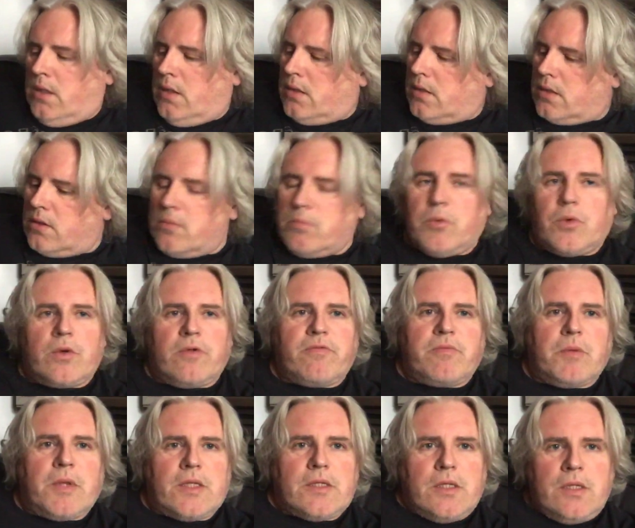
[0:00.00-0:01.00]
Good morning from
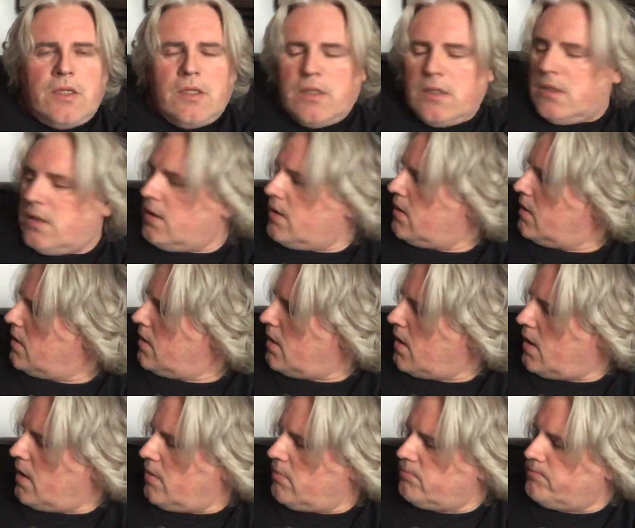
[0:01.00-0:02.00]
London.
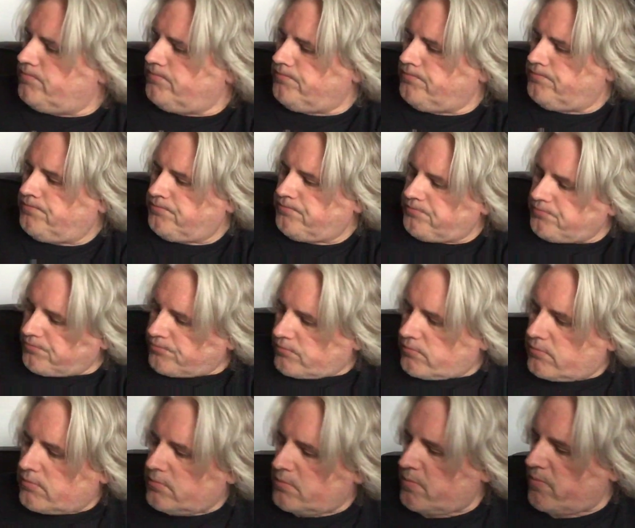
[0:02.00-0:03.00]
I'm
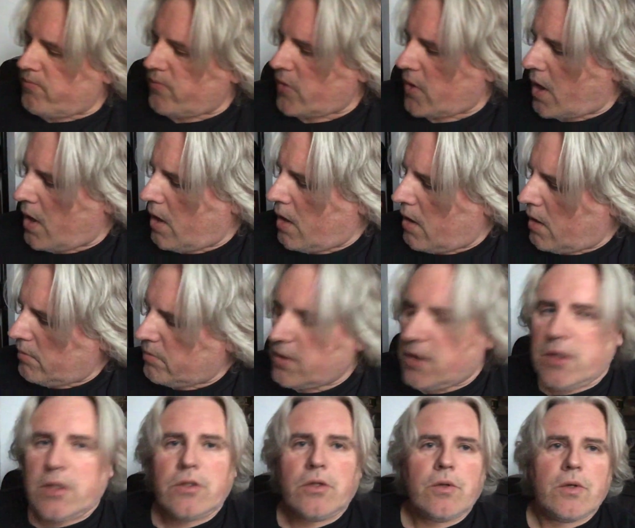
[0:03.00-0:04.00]
going
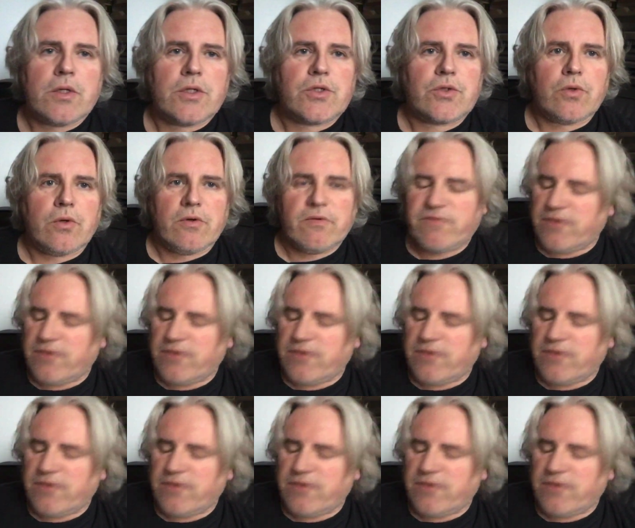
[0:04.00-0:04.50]
to do a sort of